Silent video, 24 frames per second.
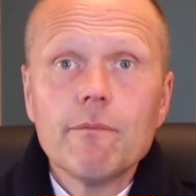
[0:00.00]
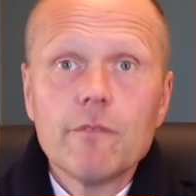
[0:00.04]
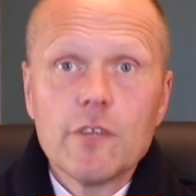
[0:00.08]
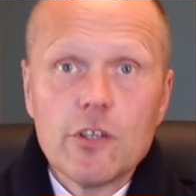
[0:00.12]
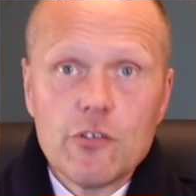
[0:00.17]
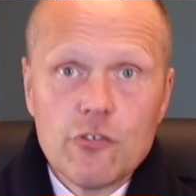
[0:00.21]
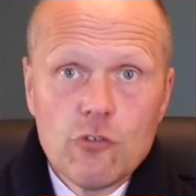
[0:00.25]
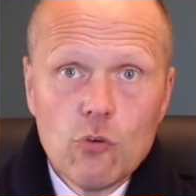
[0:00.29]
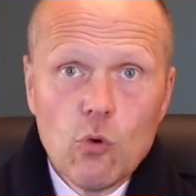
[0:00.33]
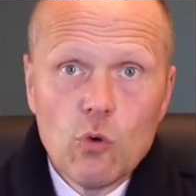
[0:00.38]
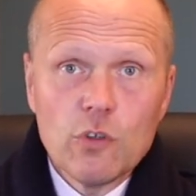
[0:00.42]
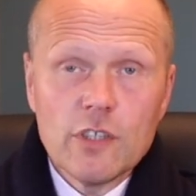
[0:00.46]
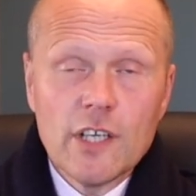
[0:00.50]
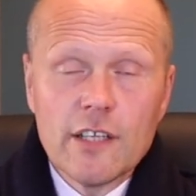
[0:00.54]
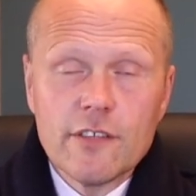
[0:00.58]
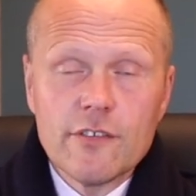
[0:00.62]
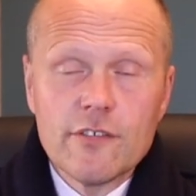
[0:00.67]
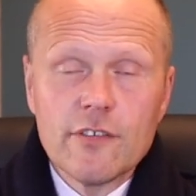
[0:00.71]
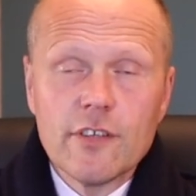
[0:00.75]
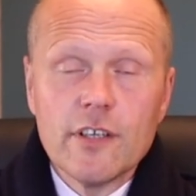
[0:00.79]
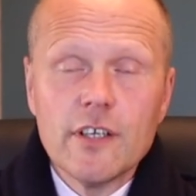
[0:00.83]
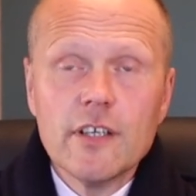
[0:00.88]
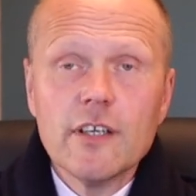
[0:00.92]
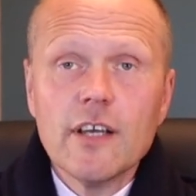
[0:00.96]
The short
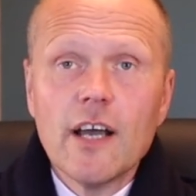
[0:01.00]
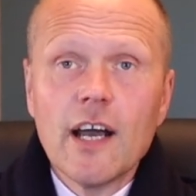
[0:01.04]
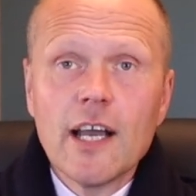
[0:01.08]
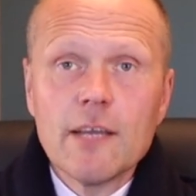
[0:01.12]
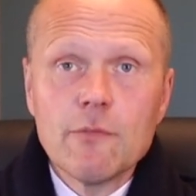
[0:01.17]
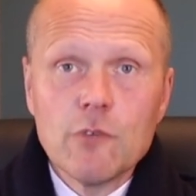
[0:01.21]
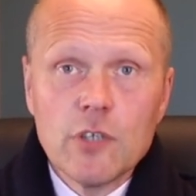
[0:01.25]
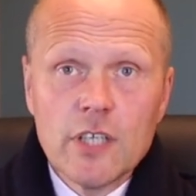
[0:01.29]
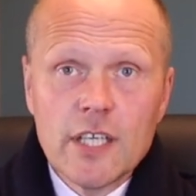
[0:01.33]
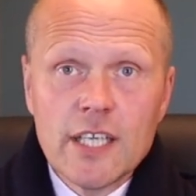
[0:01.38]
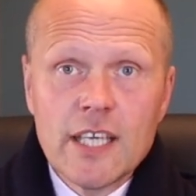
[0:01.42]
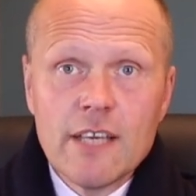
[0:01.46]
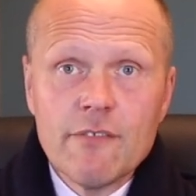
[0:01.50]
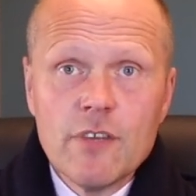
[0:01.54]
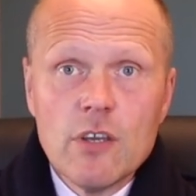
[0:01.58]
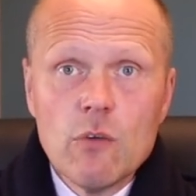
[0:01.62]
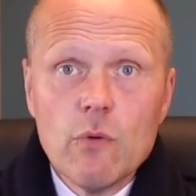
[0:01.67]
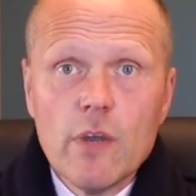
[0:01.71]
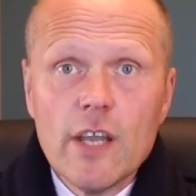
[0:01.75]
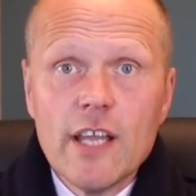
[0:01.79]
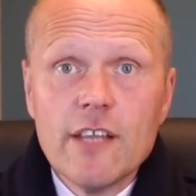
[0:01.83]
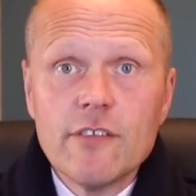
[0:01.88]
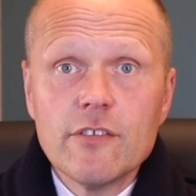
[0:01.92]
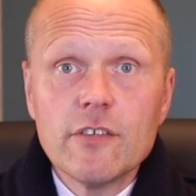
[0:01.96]
answer I'm going to give
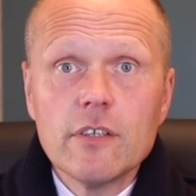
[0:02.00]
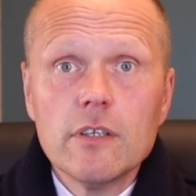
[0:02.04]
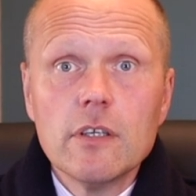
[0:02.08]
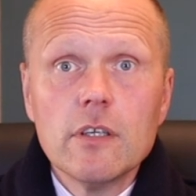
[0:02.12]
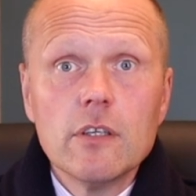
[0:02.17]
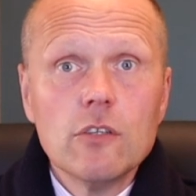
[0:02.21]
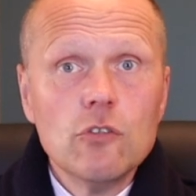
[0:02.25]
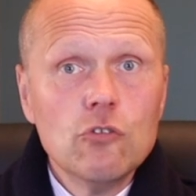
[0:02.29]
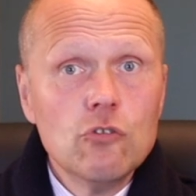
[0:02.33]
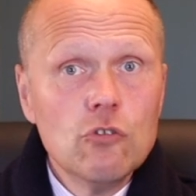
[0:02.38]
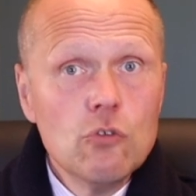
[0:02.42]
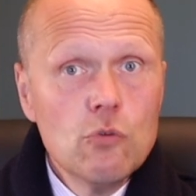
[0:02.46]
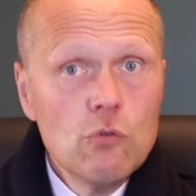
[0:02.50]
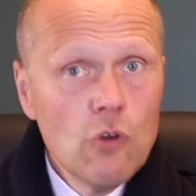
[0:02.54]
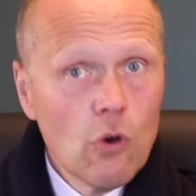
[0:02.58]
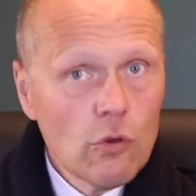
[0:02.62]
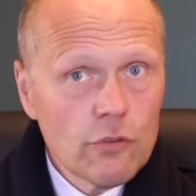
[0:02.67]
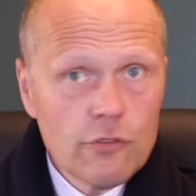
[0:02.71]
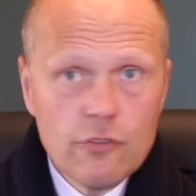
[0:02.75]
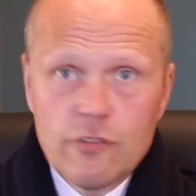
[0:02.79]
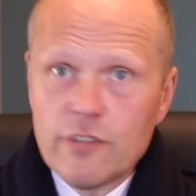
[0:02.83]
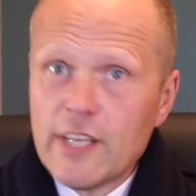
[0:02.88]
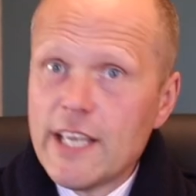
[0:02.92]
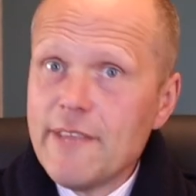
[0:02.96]
you is do
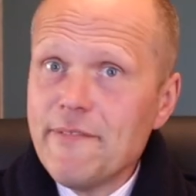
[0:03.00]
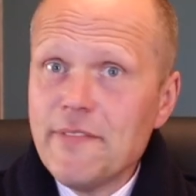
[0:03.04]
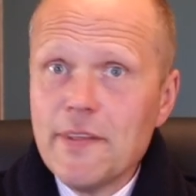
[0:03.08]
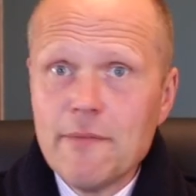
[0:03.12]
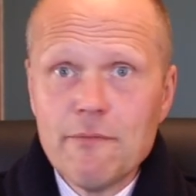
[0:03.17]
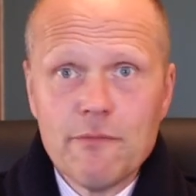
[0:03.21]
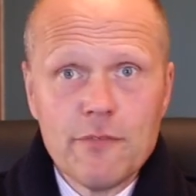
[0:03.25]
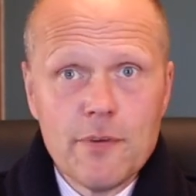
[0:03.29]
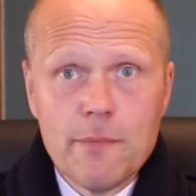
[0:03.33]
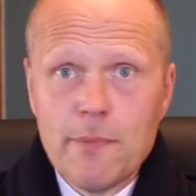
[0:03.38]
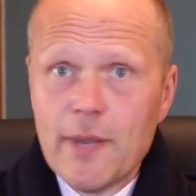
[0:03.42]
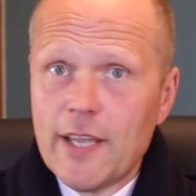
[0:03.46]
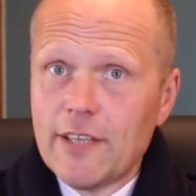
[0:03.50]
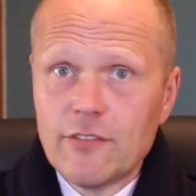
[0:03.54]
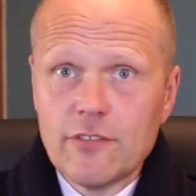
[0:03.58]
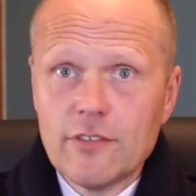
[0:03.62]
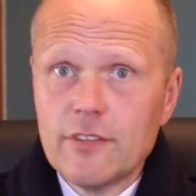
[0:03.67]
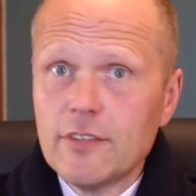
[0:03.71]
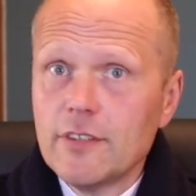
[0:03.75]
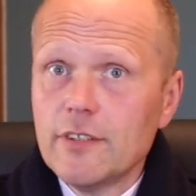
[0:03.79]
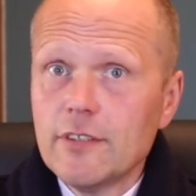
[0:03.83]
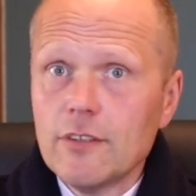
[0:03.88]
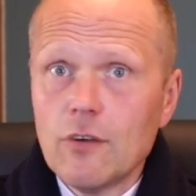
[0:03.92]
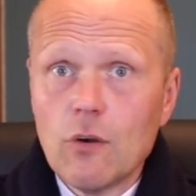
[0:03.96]
not save them for
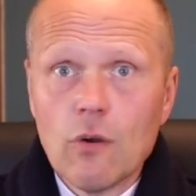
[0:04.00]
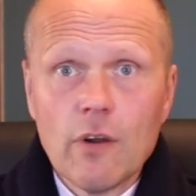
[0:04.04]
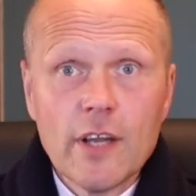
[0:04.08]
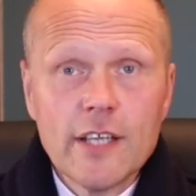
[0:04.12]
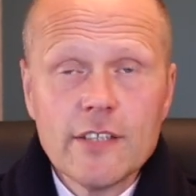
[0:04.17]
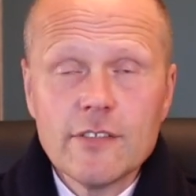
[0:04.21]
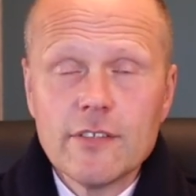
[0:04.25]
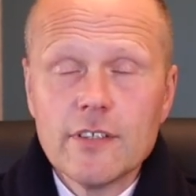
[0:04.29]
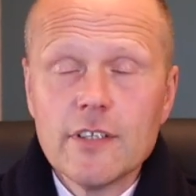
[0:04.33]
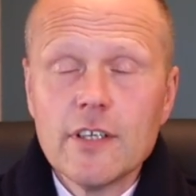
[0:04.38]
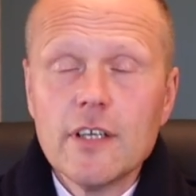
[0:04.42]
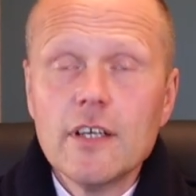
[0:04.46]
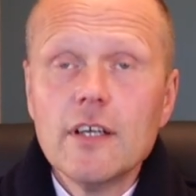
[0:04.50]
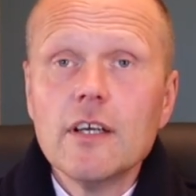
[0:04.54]
best. All right?